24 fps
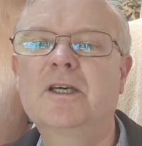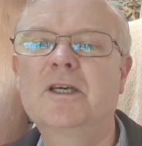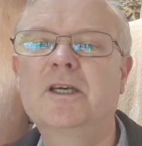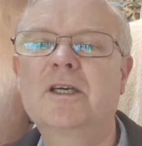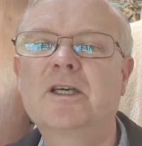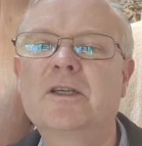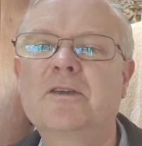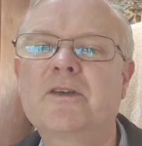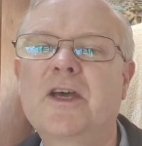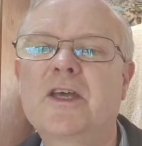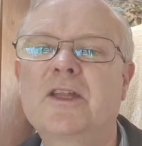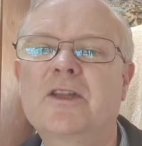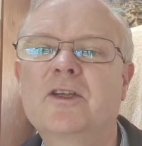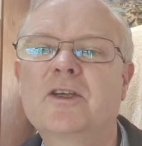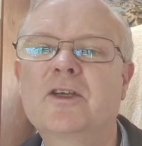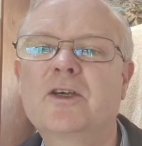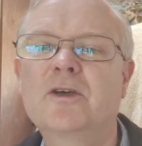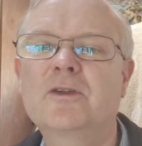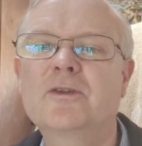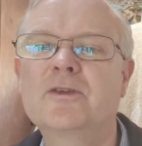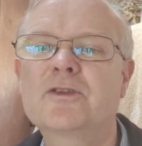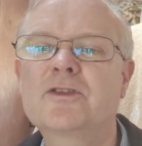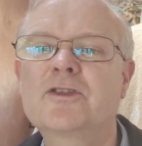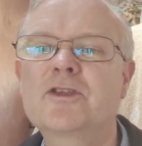I'd either
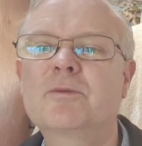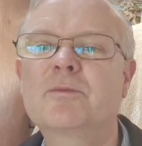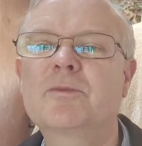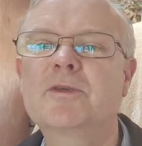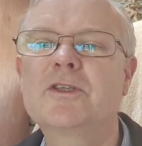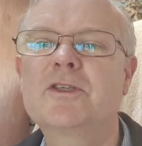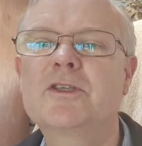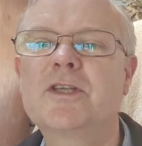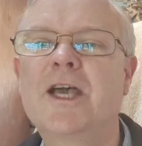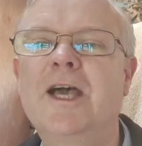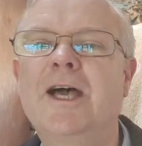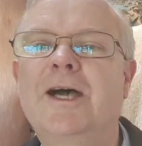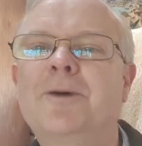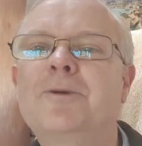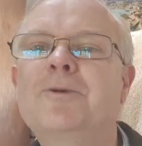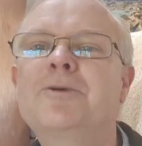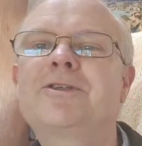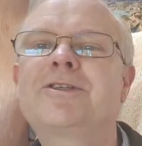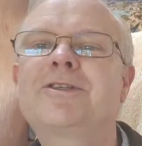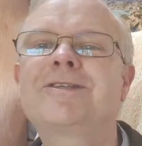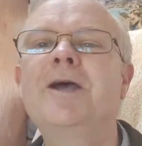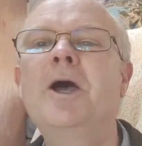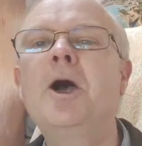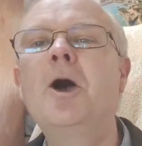gone to somebody's
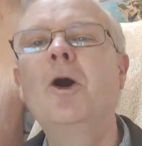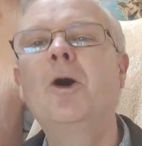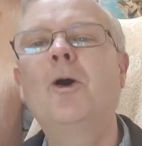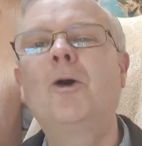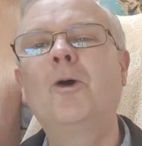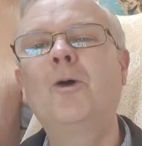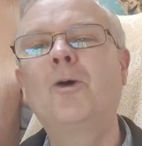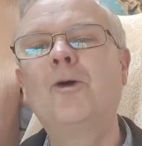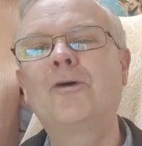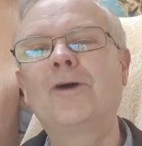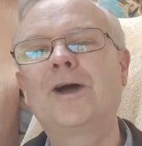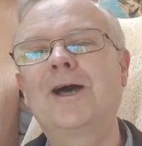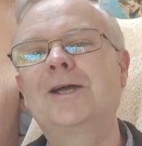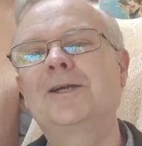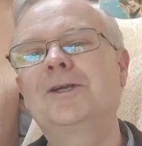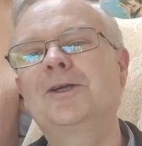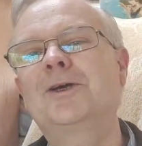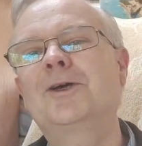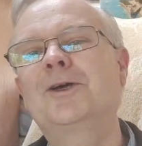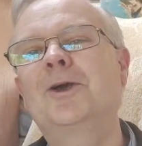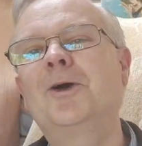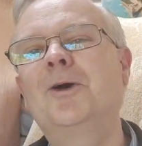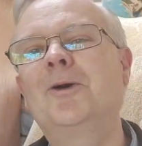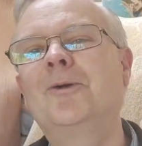house or I'd
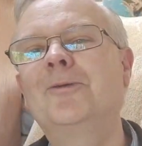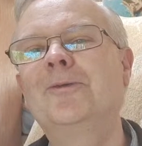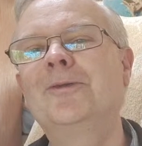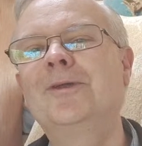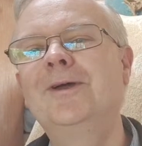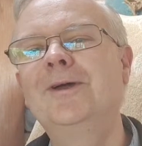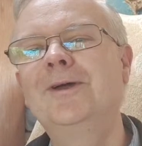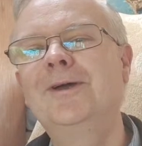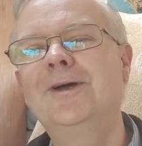have gone